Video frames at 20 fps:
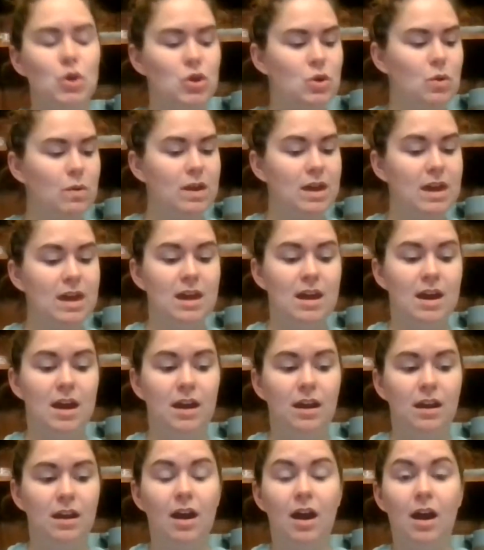you
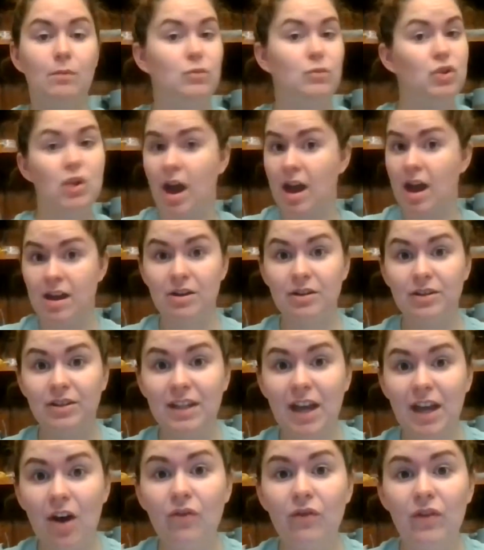can um, try it
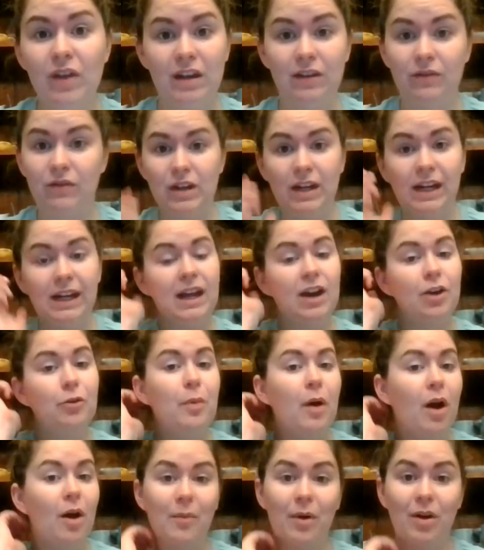yourself. And if you need
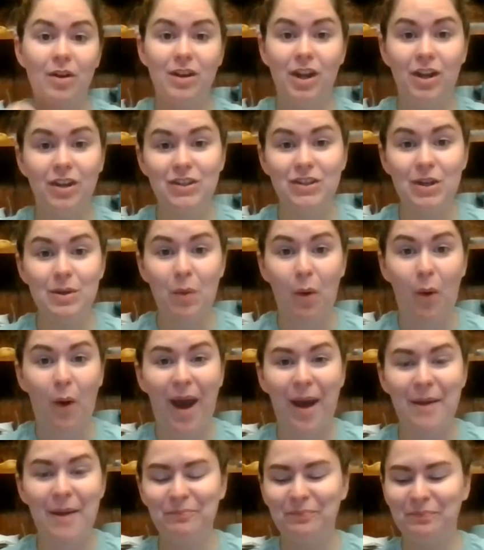help, hop on the Zoom,
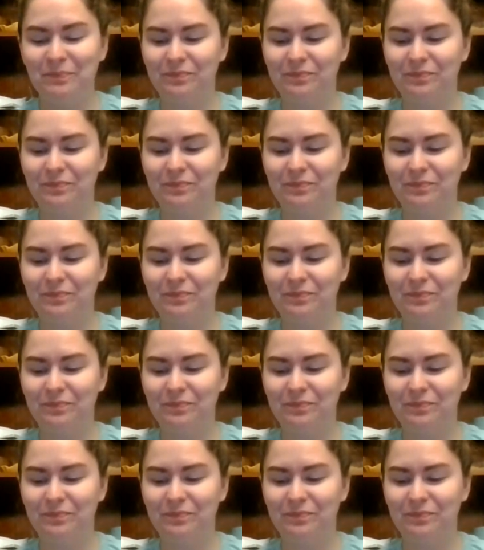okay?